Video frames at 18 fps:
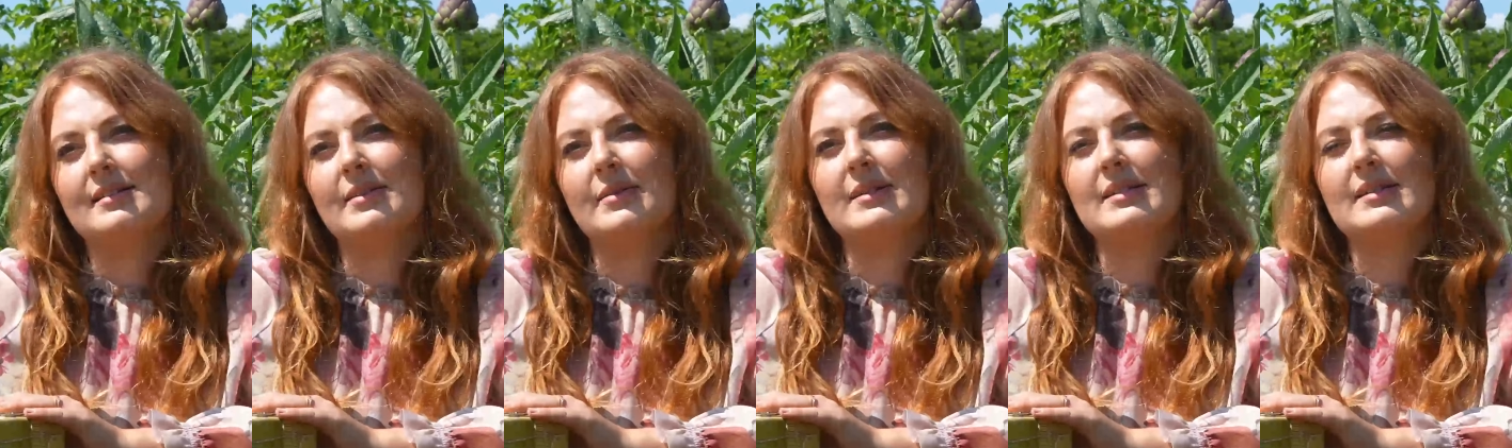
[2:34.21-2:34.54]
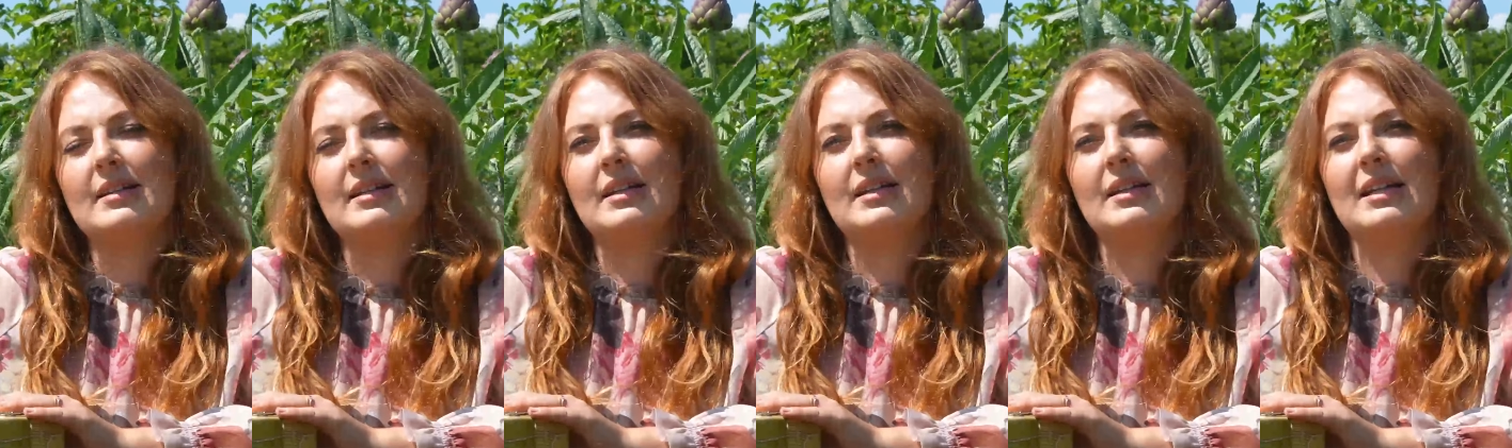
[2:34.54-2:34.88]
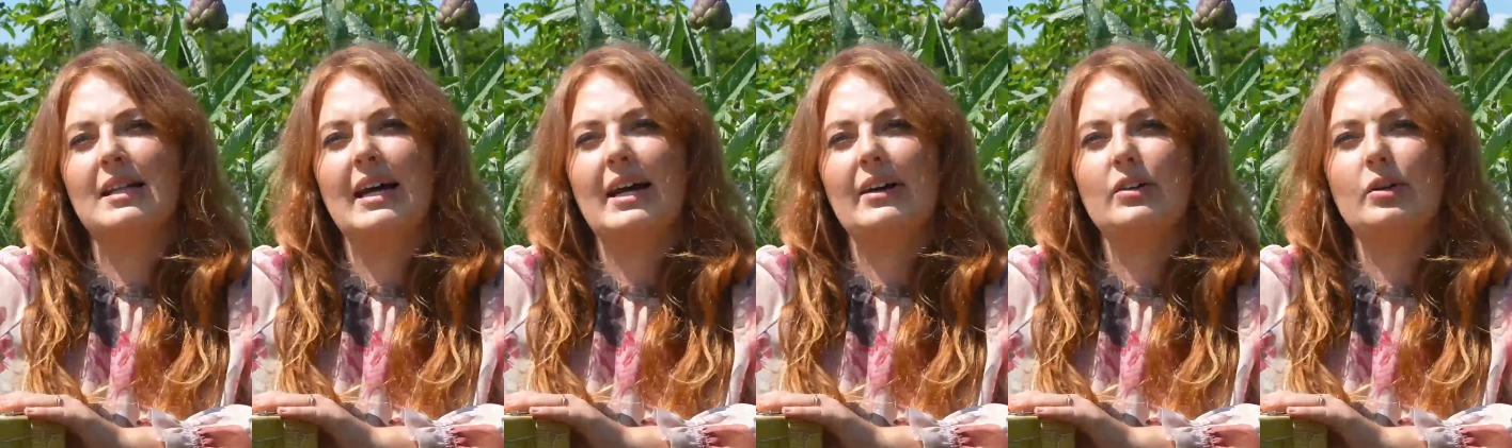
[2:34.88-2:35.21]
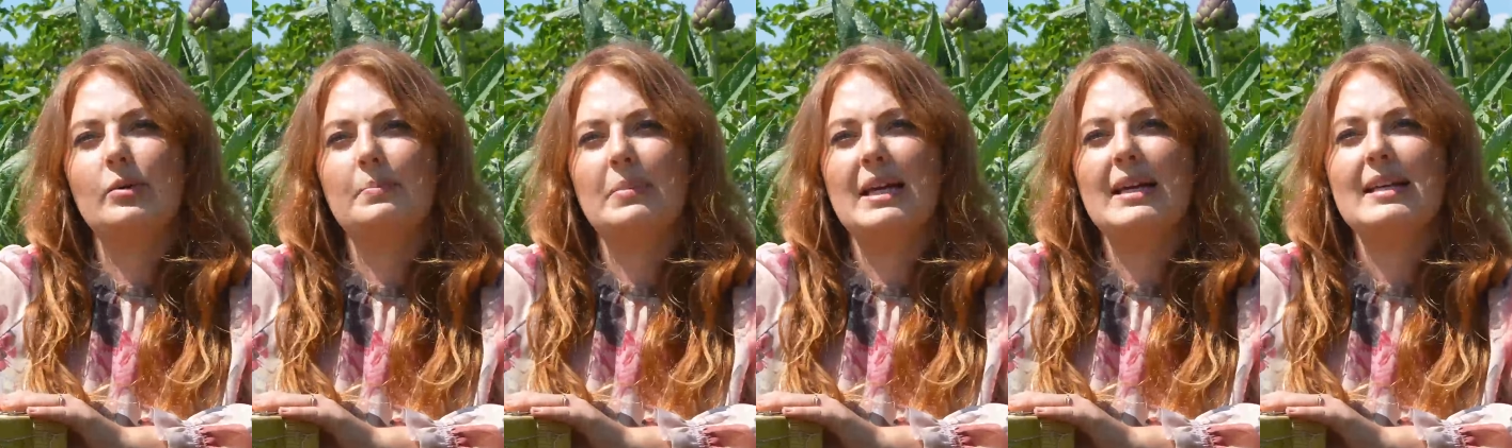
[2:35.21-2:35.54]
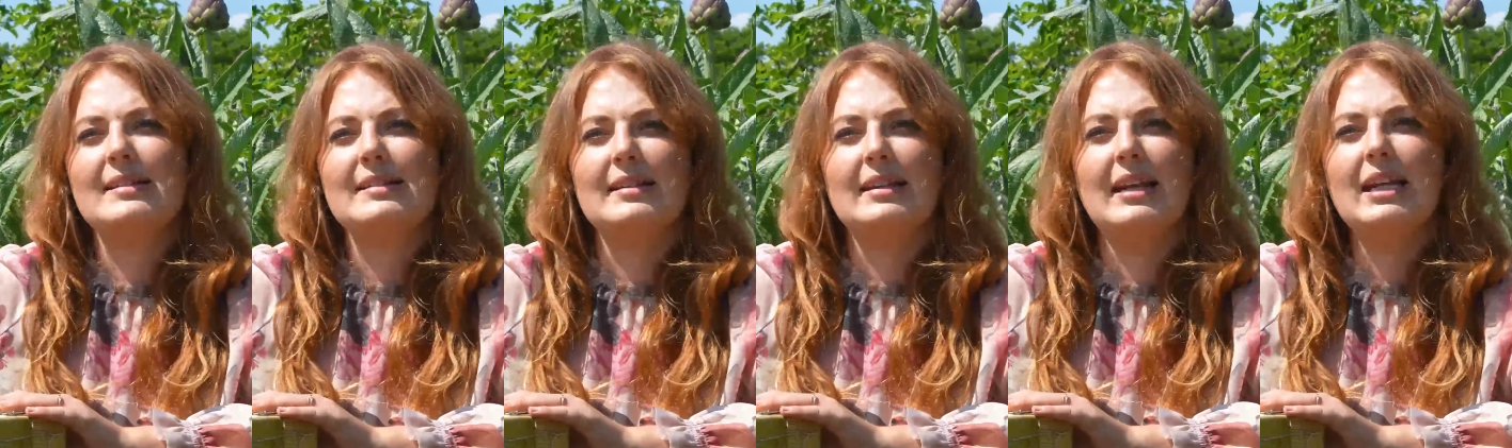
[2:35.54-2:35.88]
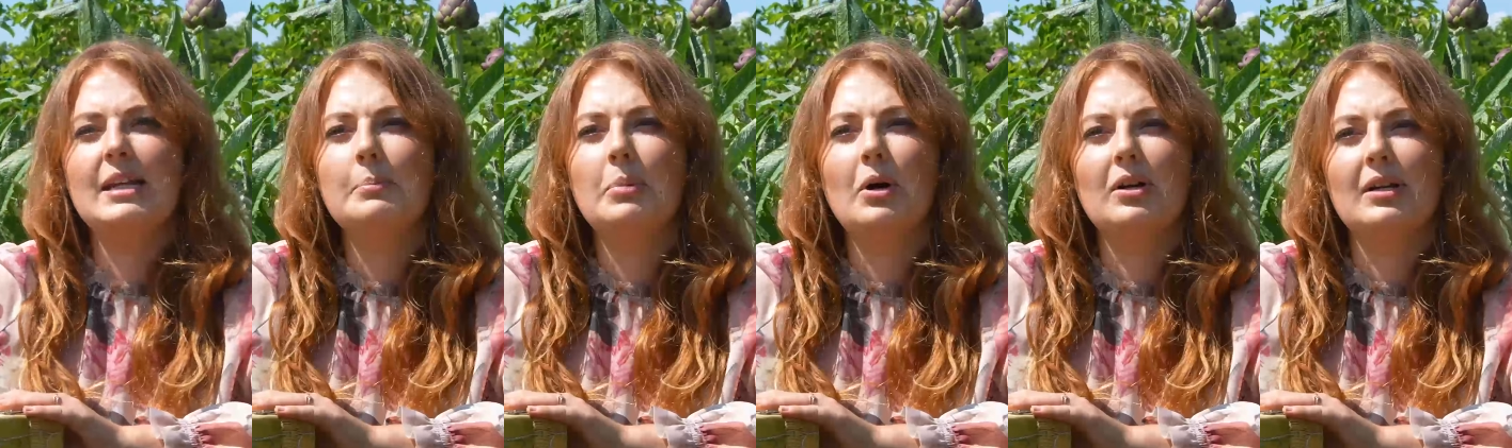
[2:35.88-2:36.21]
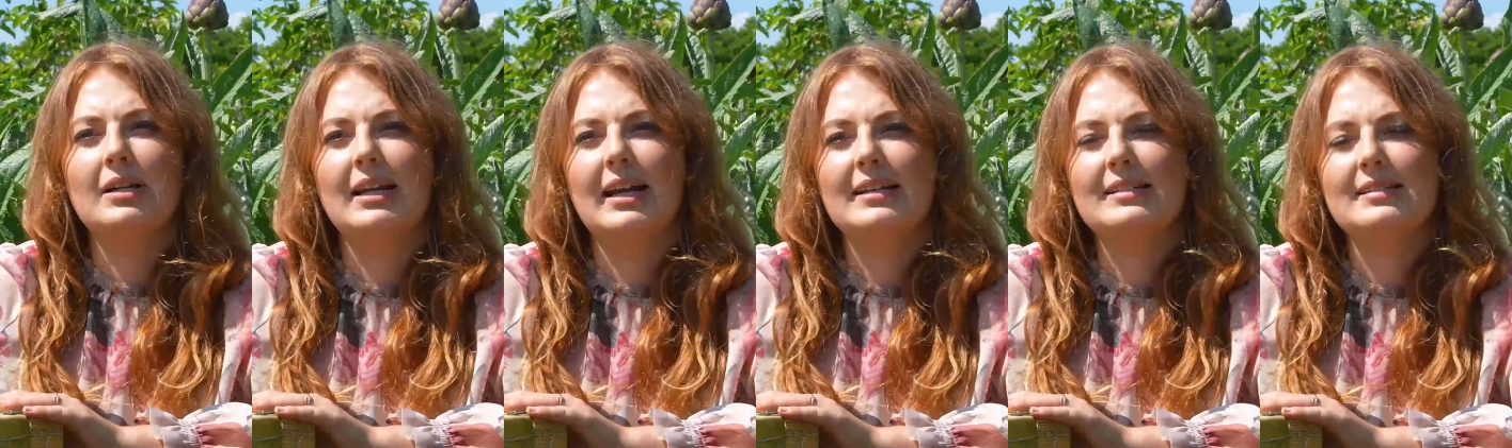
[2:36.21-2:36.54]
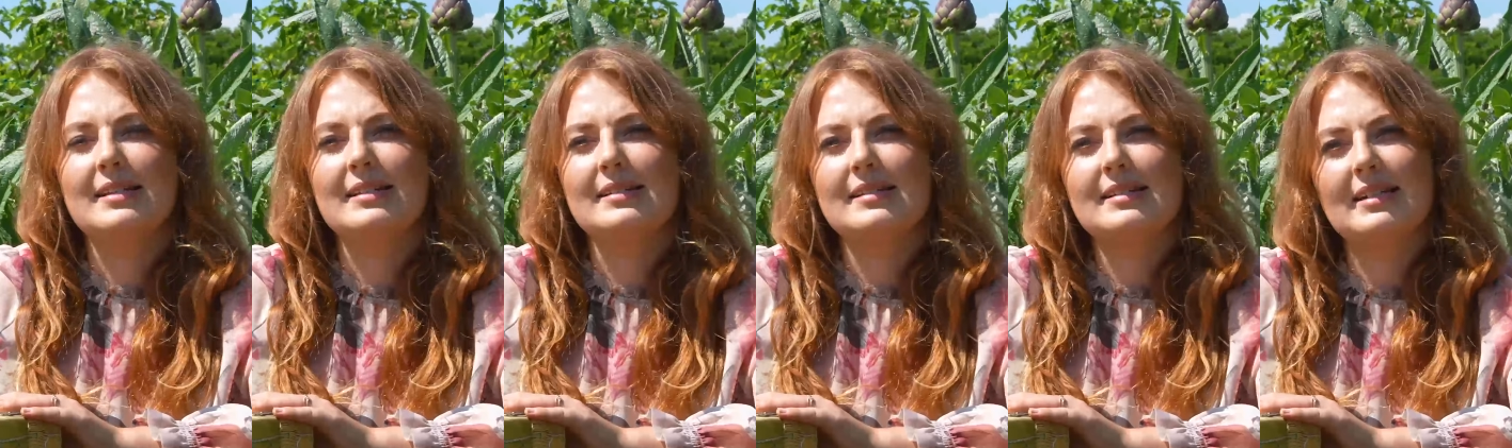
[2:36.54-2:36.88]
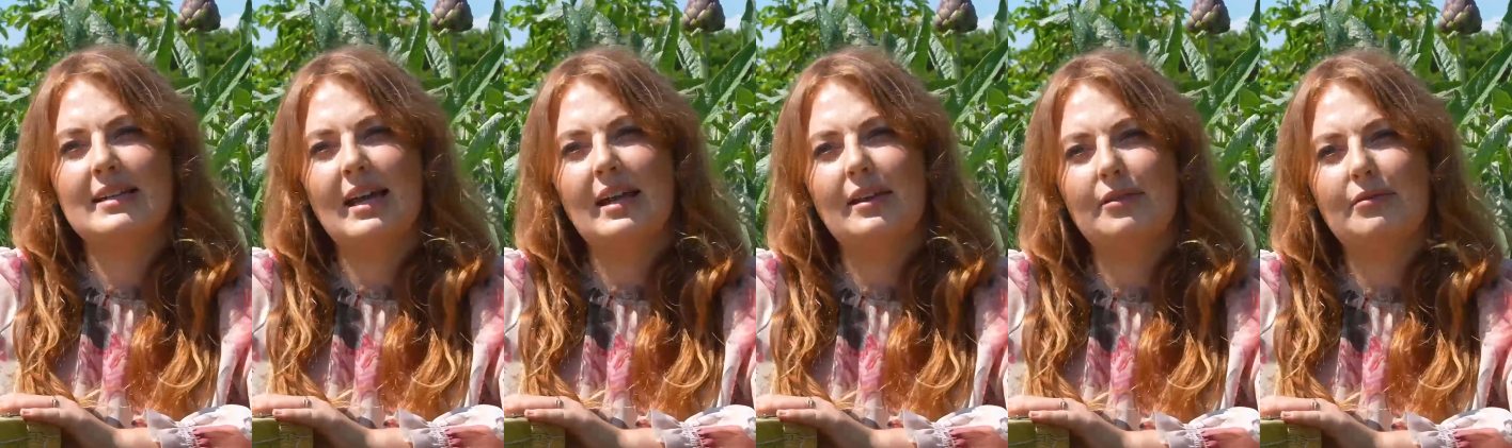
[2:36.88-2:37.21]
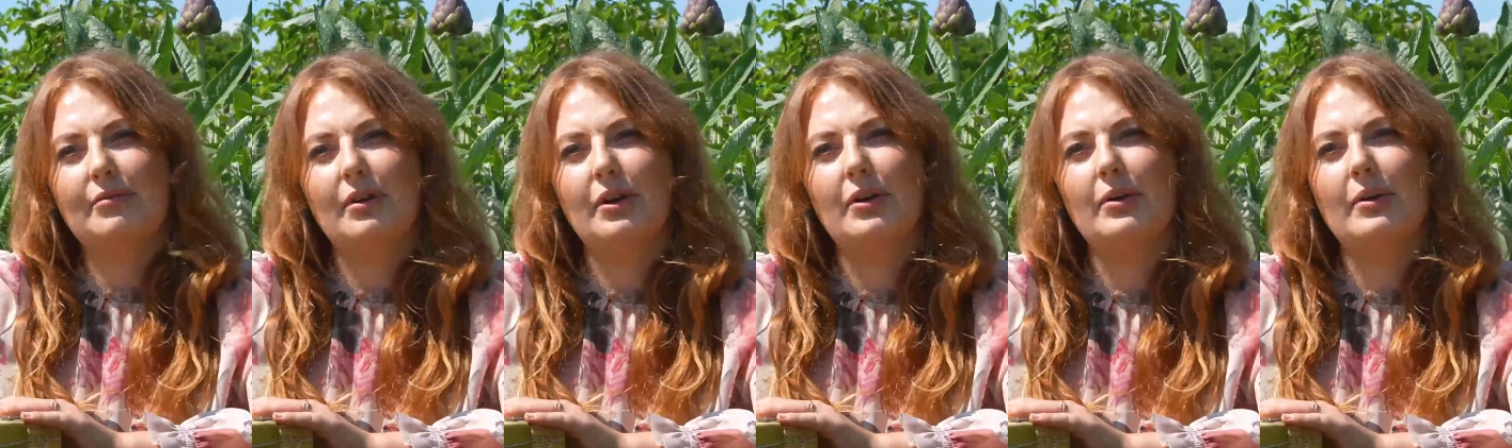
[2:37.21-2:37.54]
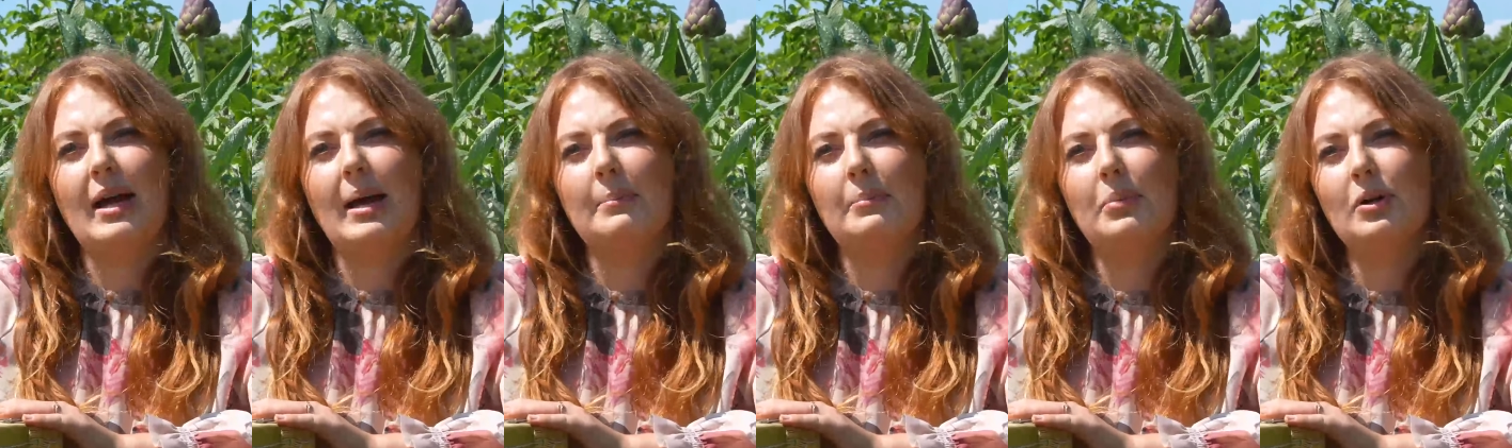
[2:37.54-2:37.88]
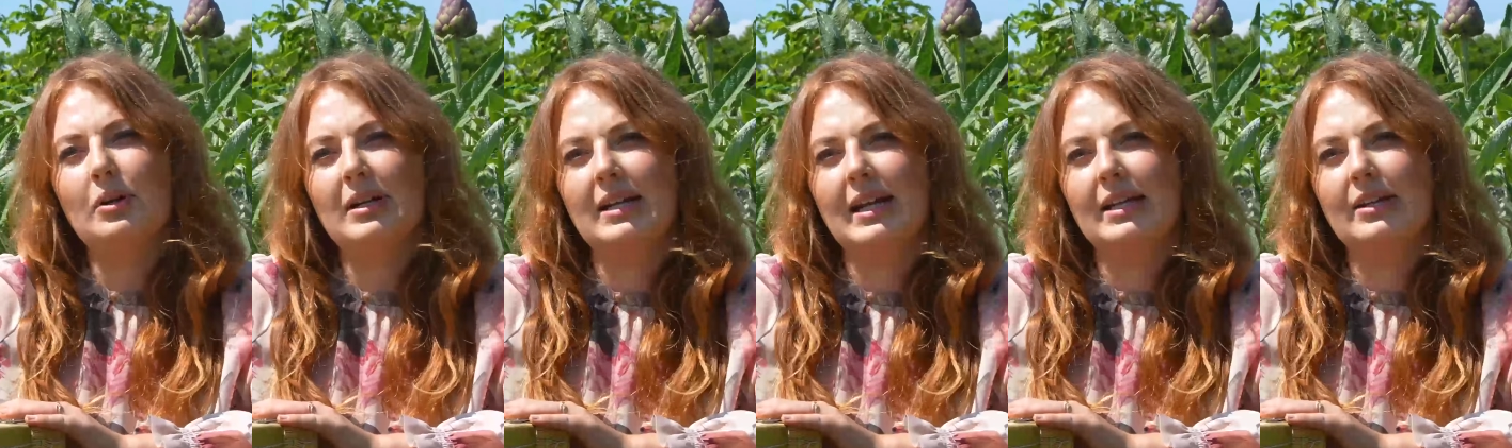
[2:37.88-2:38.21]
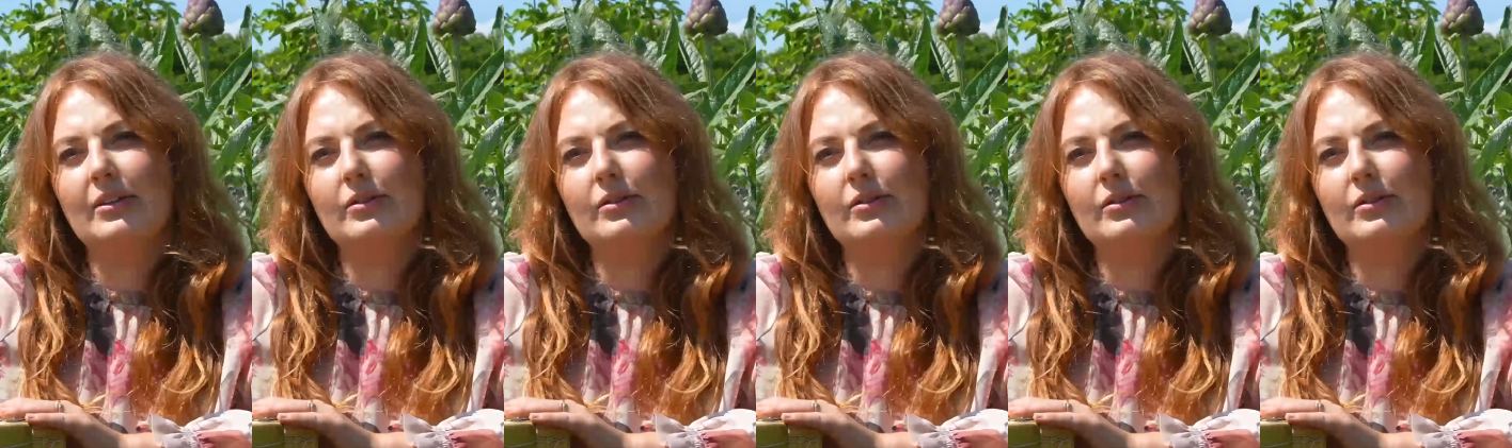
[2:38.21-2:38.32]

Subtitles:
So it's going to allow your bees and any pollinators to get through and pollinate